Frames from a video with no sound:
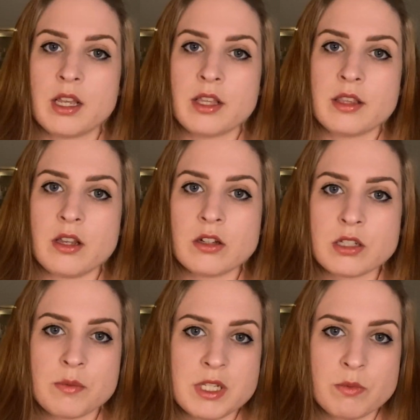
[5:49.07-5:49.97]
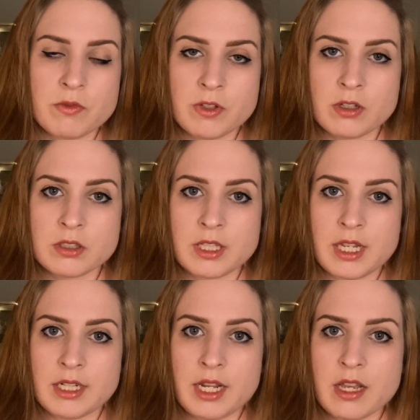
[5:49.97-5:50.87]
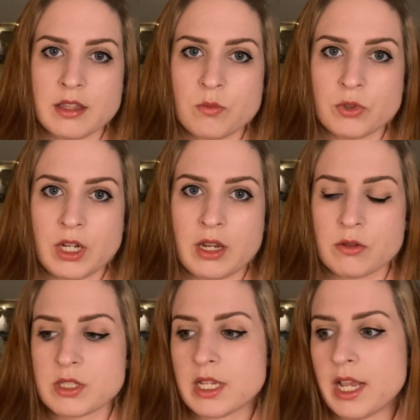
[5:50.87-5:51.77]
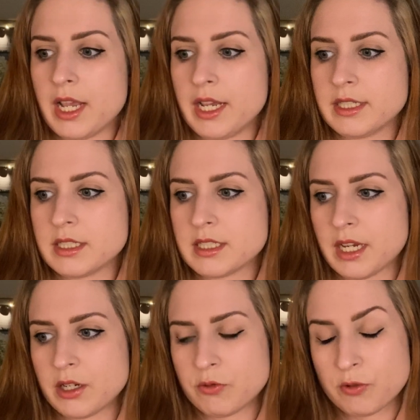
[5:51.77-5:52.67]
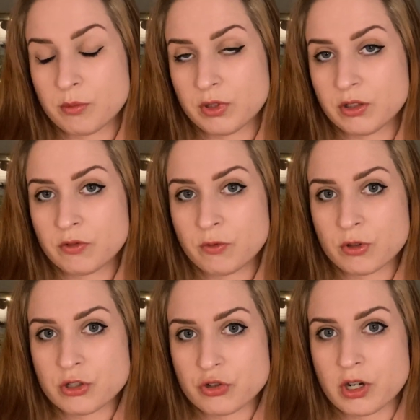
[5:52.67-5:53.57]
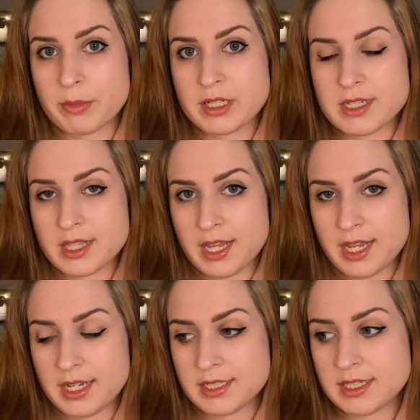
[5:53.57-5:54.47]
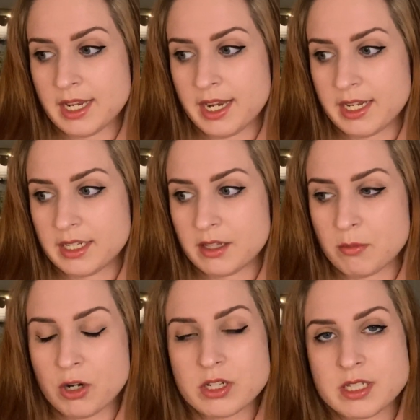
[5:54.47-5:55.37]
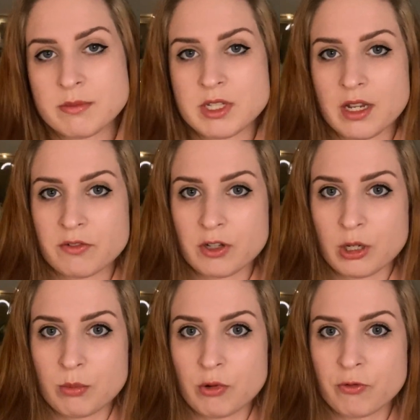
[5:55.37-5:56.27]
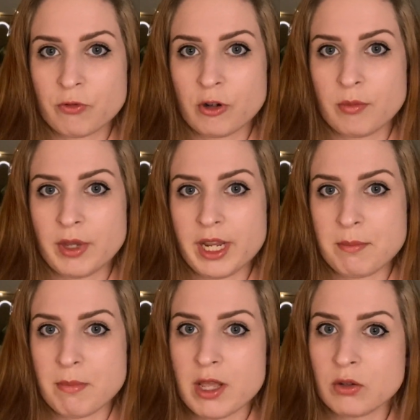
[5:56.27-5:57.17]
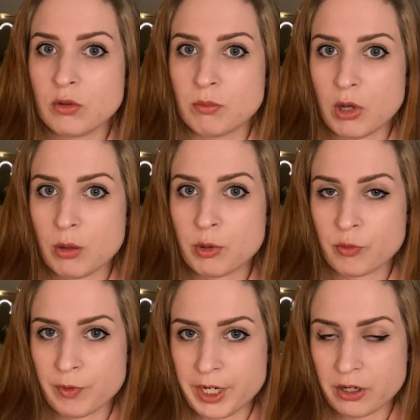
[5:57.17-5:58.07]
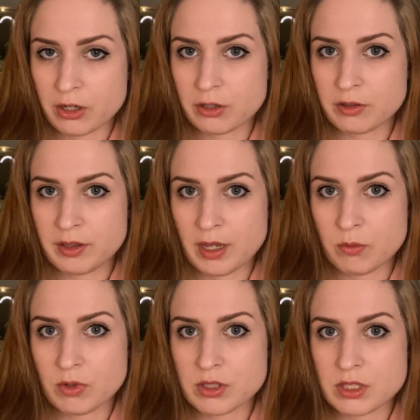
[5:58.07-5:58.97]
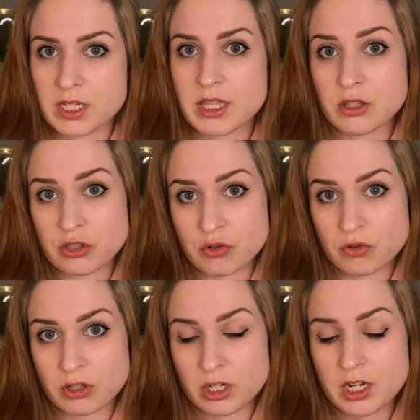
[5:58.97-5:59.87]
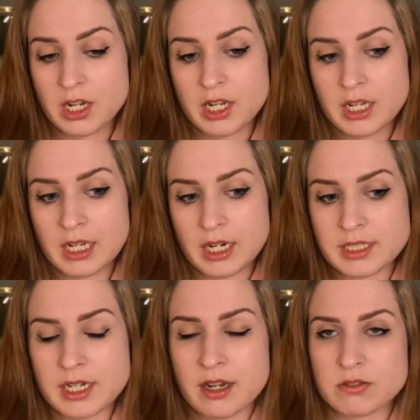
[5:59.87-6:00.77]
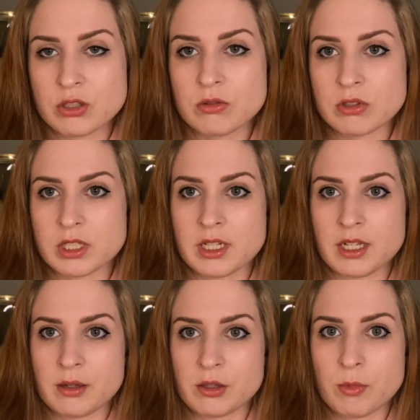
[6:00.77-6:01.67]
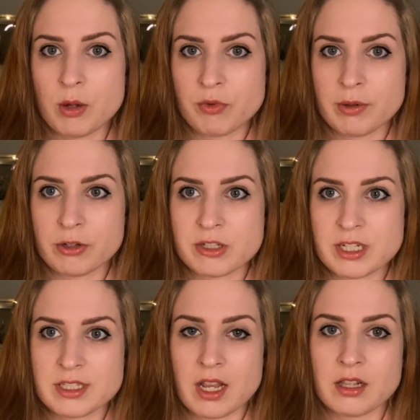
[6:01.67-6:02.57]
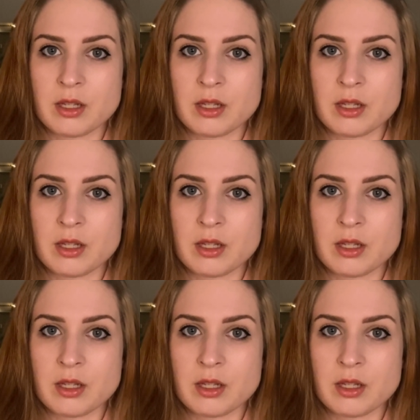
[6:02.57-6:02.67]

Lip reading: The autopsy revealed that Kathy Woodhouse had died from blunt force trauma to the head, and the marks seemed to have come from a metal mop ringer that was in the store. And I did have to Google it. The mop ringer is exactly